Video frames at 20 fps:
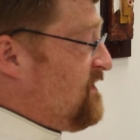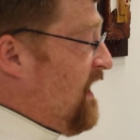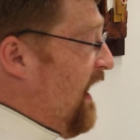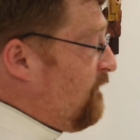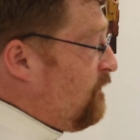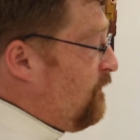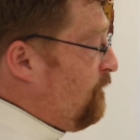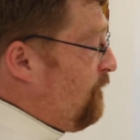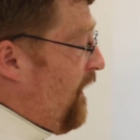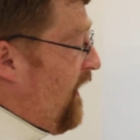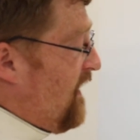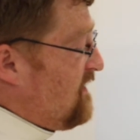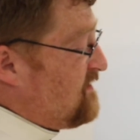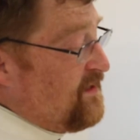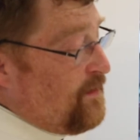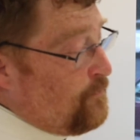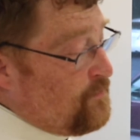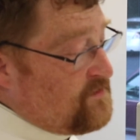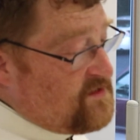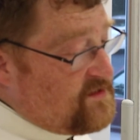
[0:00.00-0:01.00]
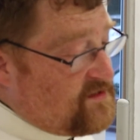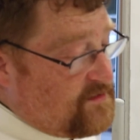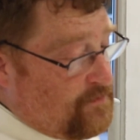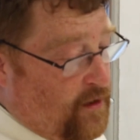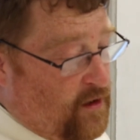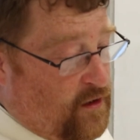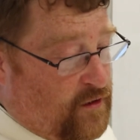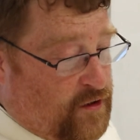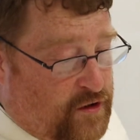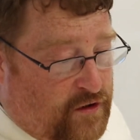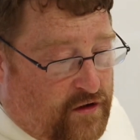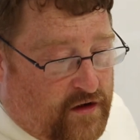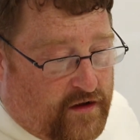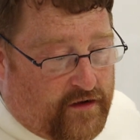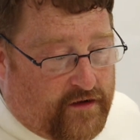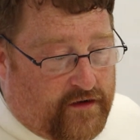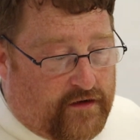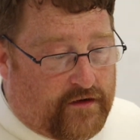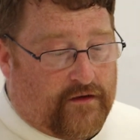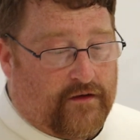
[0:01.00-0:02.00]
sacrifice and it was a small
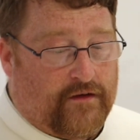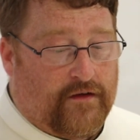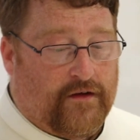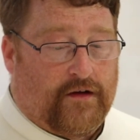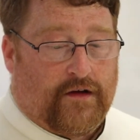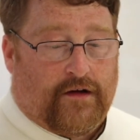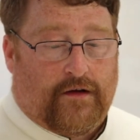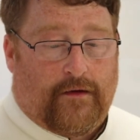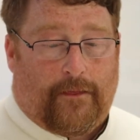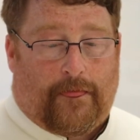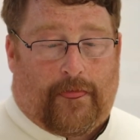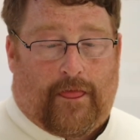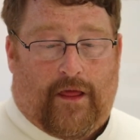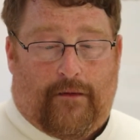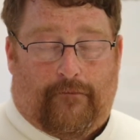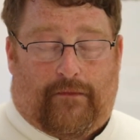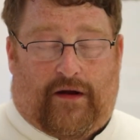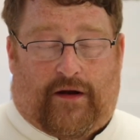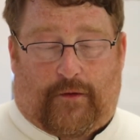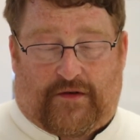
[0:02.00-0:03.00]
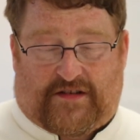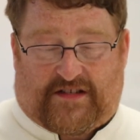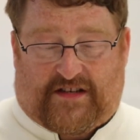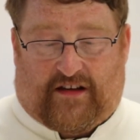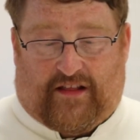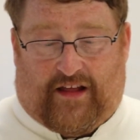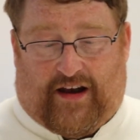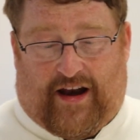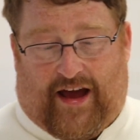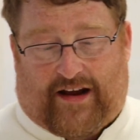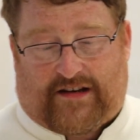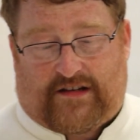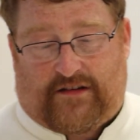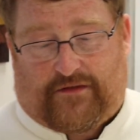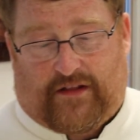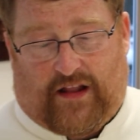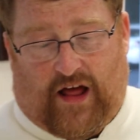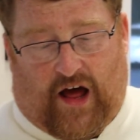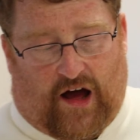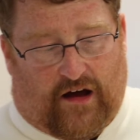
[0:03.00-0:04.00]
good, but it was still an act
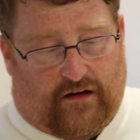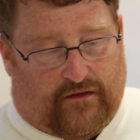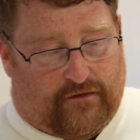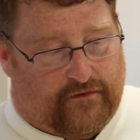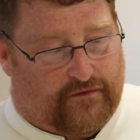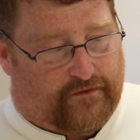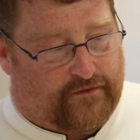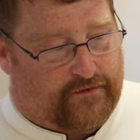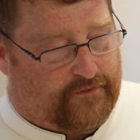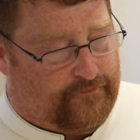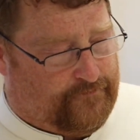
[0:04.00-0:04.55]
of love.